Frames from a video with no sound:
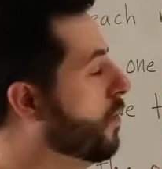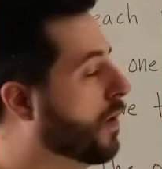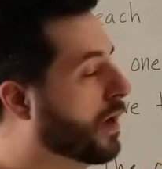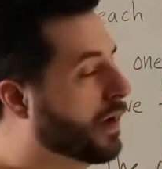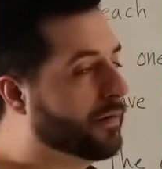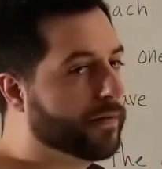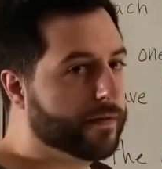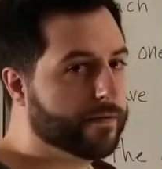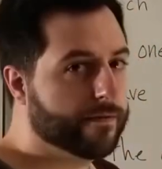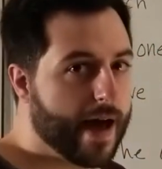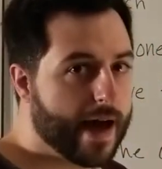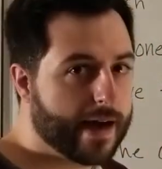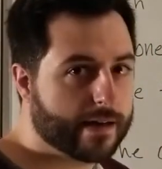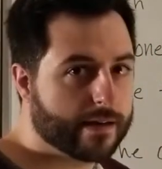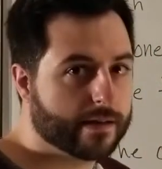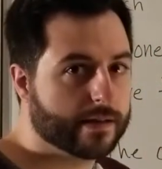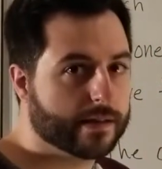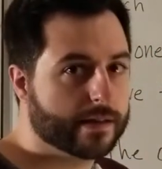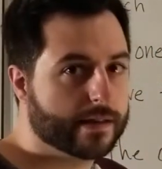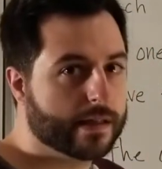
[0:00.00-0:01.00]
in one of the
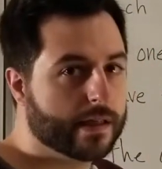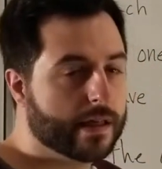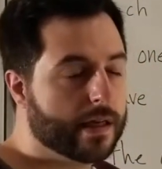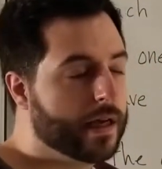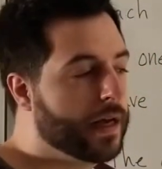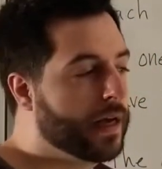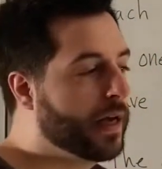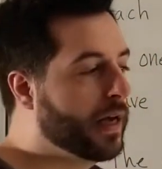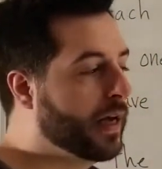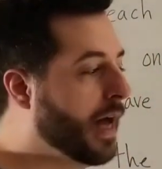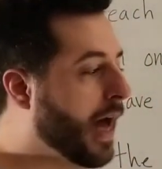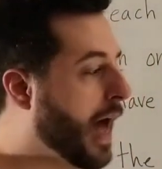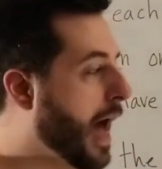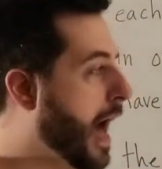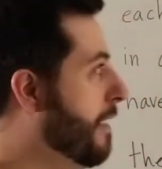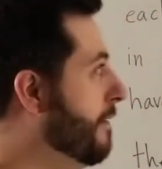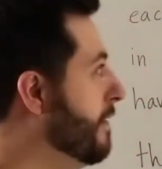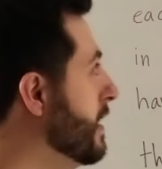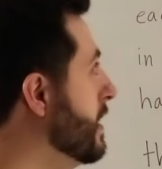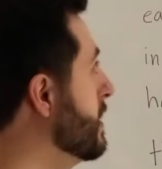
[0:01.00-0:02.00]
factors,
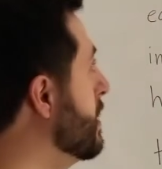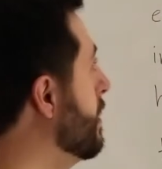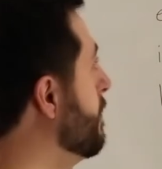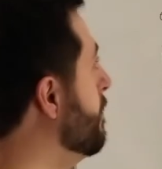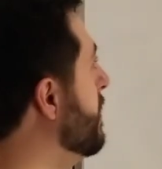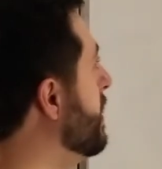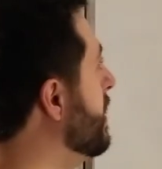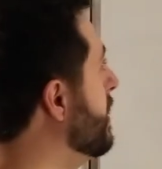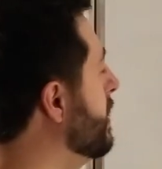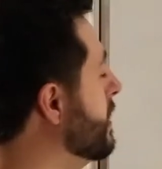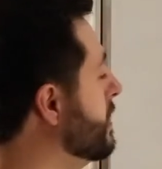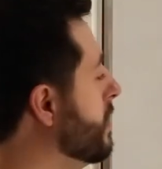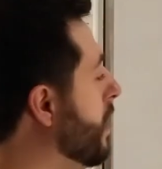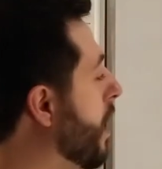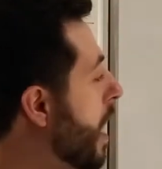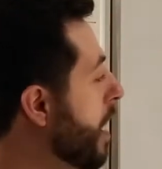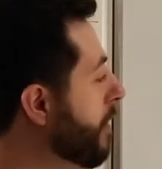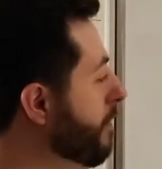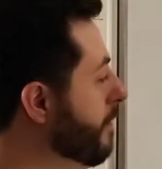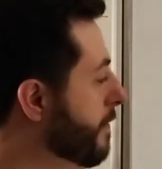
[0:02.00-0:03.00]
having something
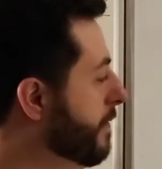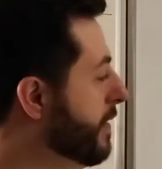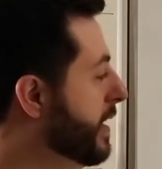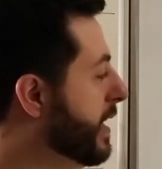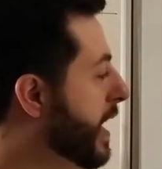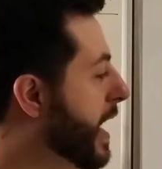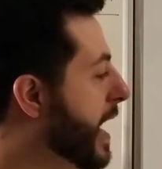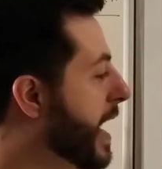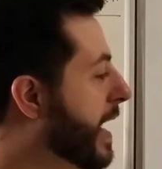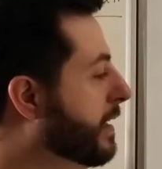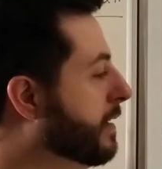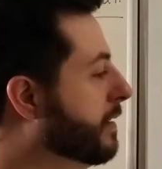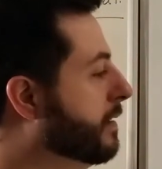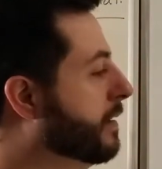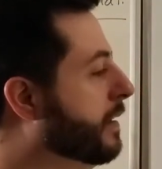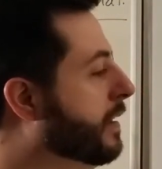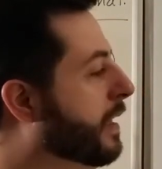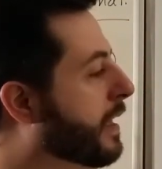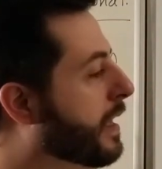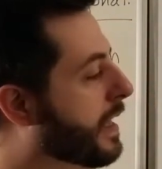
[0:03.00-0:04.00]
that's off of the
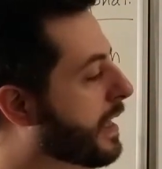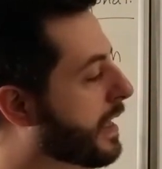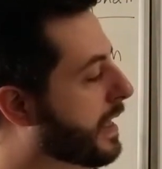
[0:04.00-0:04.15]
diagonal